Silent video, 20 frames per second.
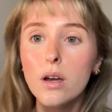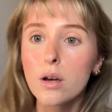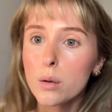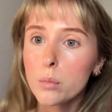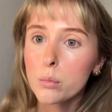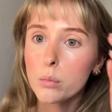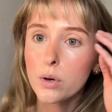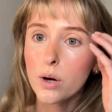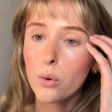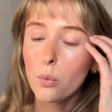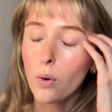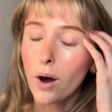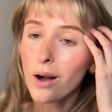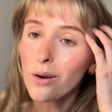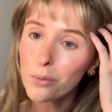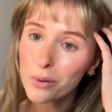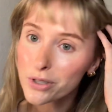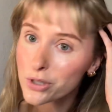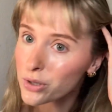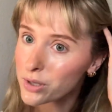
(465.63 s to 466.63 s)
But while
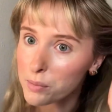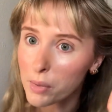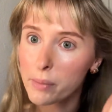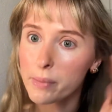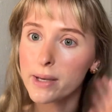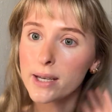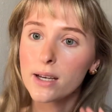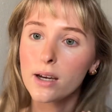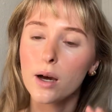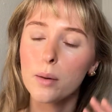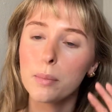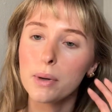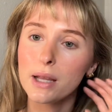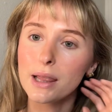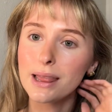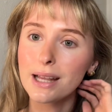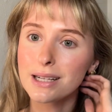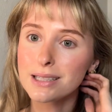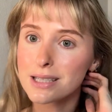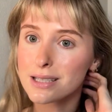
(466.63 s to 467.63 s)
we're doing my makeup,
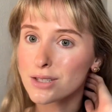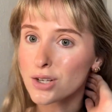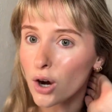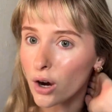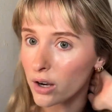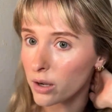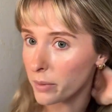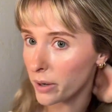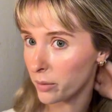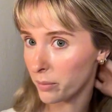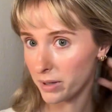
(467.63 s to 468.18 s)
let's talk about